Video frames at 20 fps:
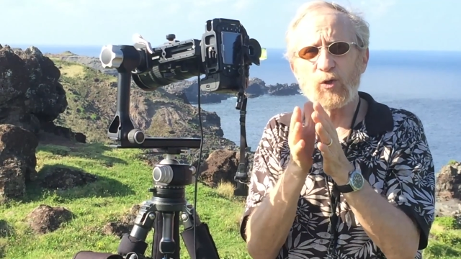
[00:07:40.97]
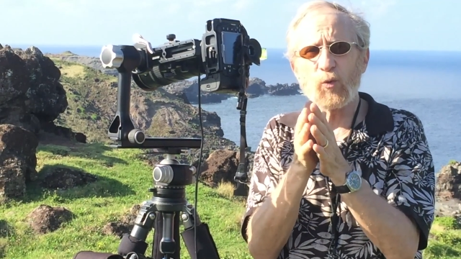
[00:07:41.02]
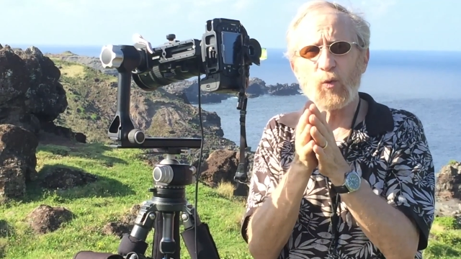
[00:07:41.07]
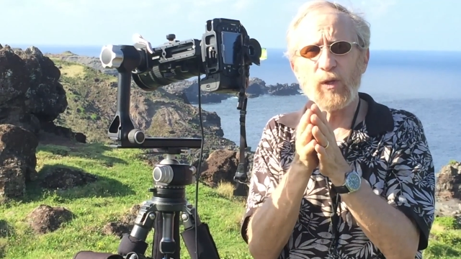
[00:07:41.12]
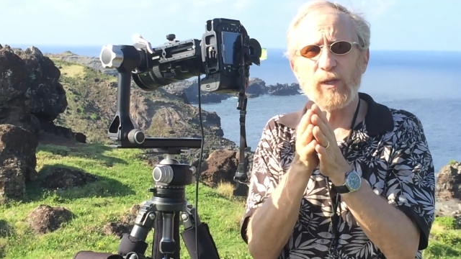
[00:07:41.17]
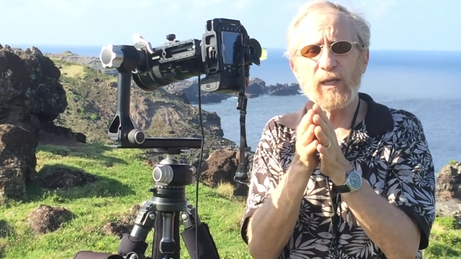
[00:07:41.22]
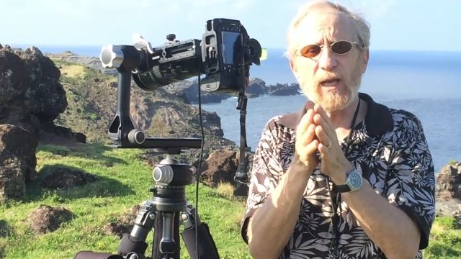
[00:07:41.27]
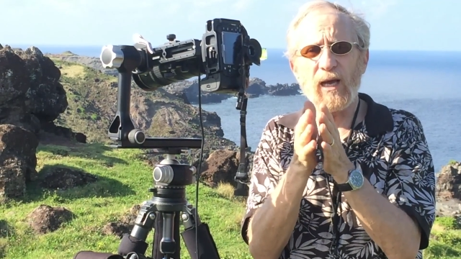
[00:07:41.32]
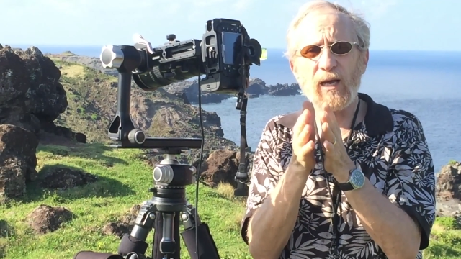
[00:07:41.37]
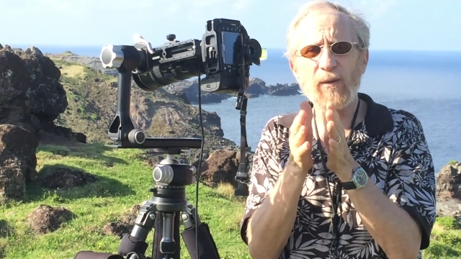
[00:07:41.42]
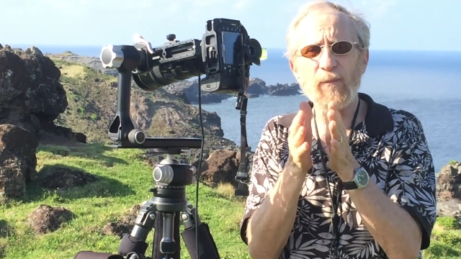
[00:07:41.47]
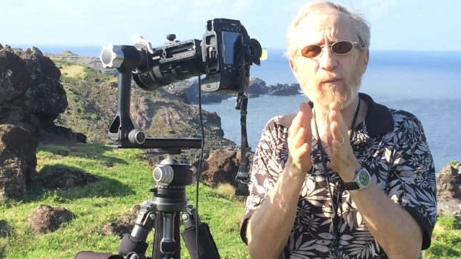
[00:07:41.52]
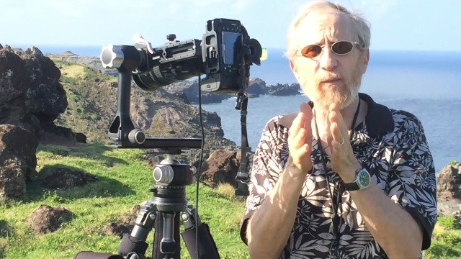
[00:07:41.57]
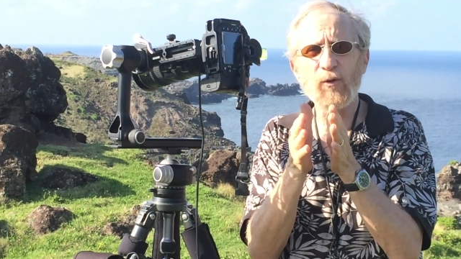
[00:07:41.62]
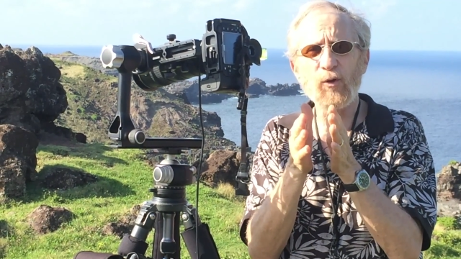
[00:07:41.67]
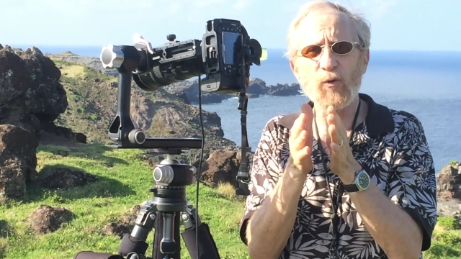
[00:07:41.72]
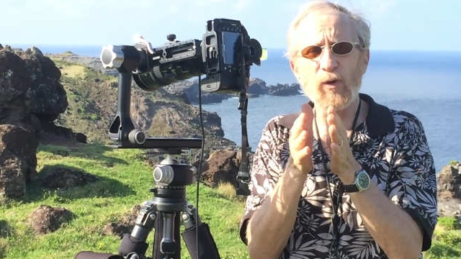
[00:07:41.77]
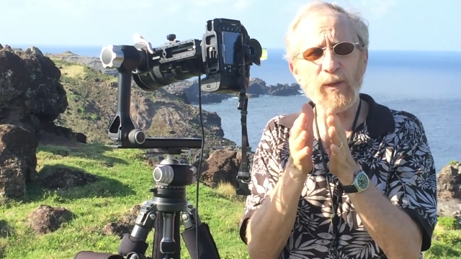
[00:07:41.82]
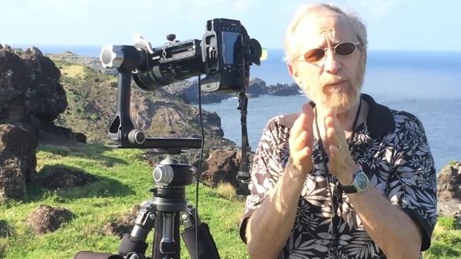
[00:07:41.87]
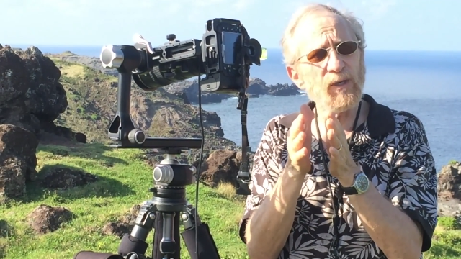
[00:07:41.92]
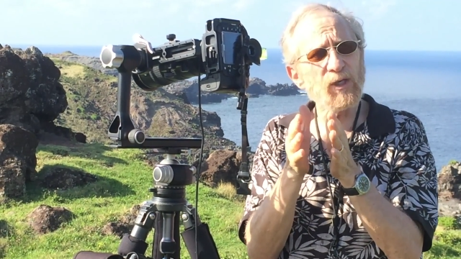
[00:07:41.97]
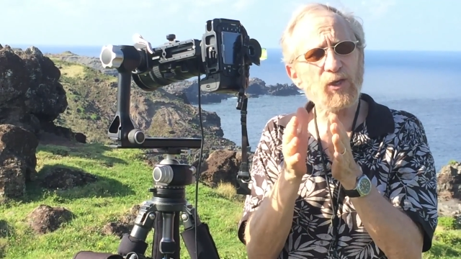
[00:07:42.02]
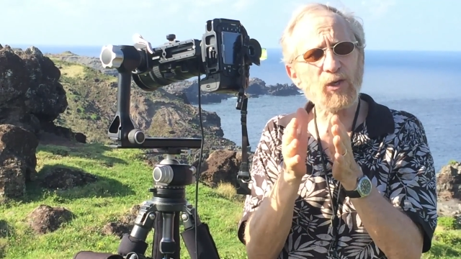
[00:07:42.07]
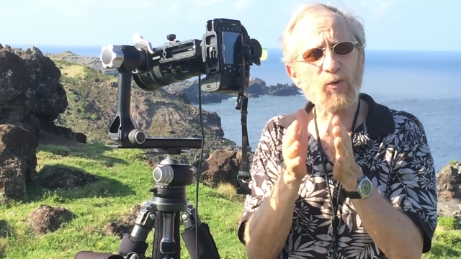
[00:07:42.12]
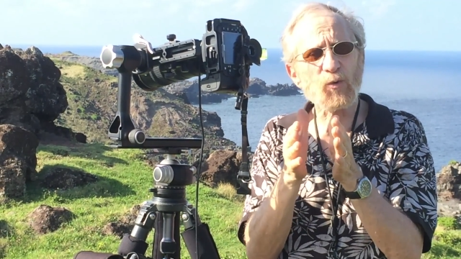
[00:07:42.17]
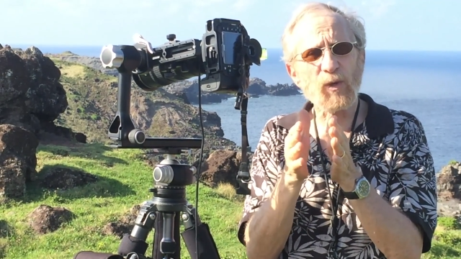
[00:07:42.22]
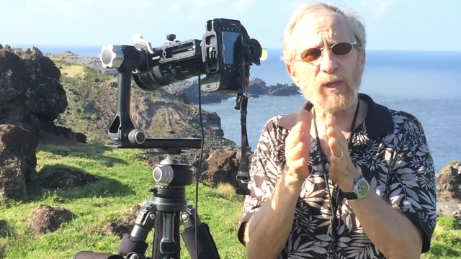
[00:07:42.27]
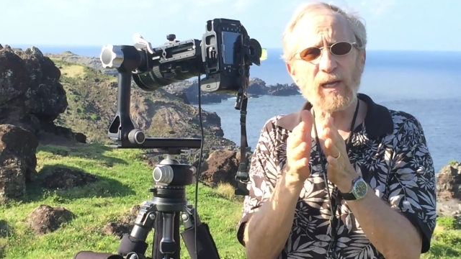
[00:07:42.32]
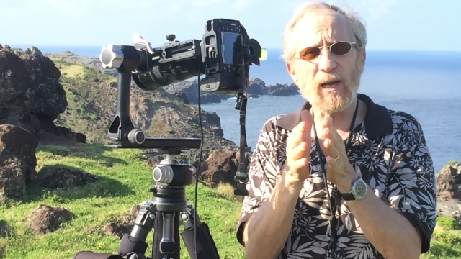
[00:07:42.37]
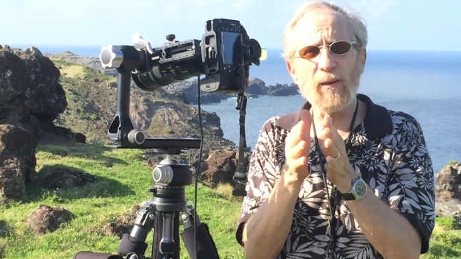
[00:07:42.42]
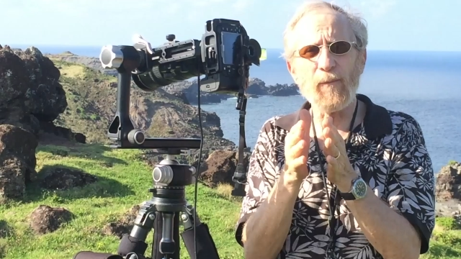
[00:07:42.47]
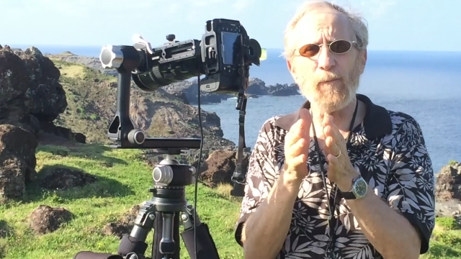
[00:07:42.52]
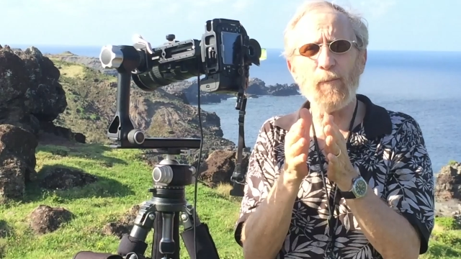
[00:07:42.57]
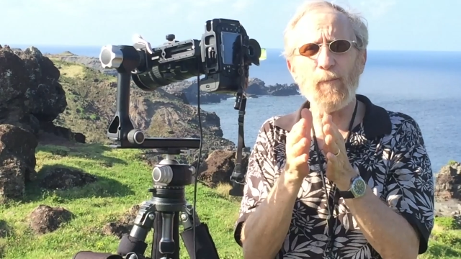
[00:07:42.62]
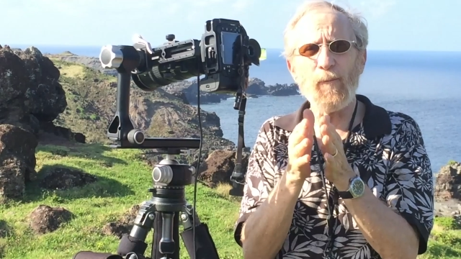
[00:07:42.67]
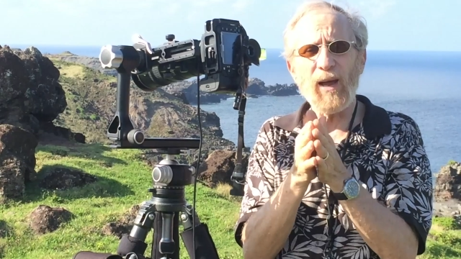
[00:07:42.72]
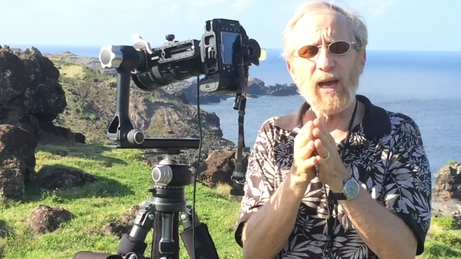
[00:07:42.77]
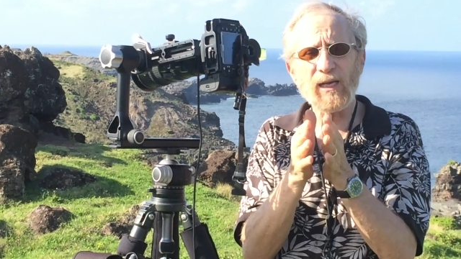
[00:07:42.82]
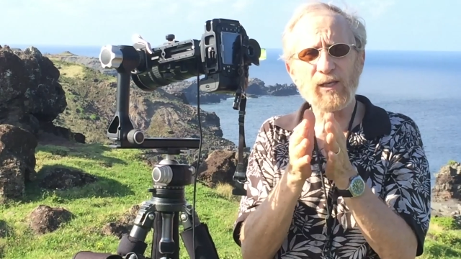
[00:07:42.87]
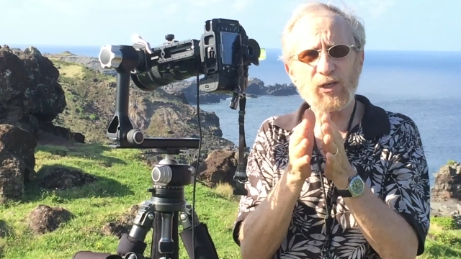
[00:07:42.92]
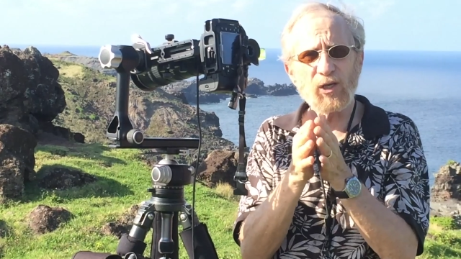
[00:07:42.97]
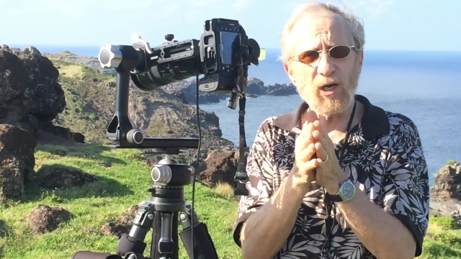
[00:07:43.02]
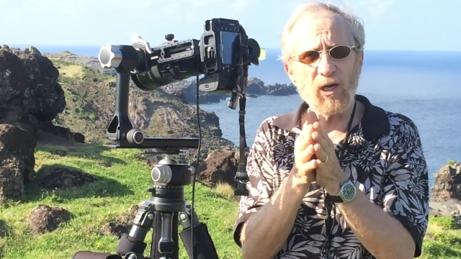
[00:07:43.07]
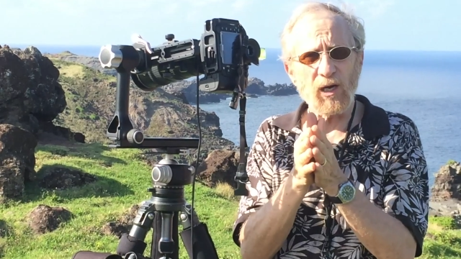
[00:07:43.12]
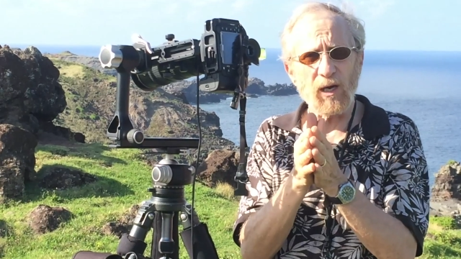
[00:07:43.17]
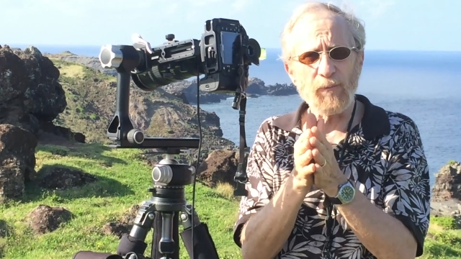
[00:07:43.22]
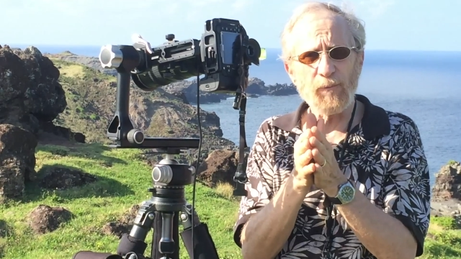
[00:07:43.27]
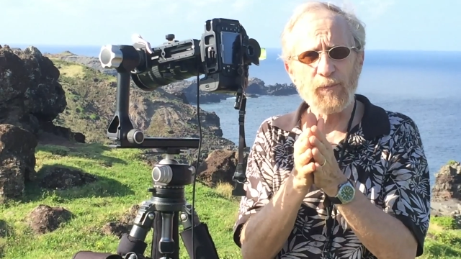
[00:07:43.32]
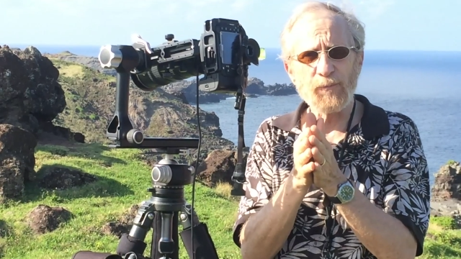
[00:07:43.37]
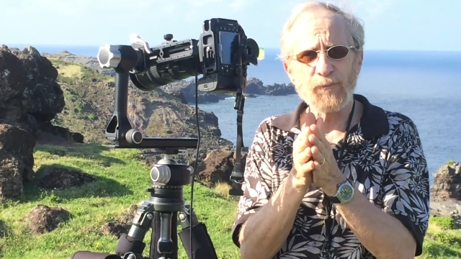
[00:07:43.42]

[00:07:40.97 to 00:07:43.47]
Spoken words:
will not match up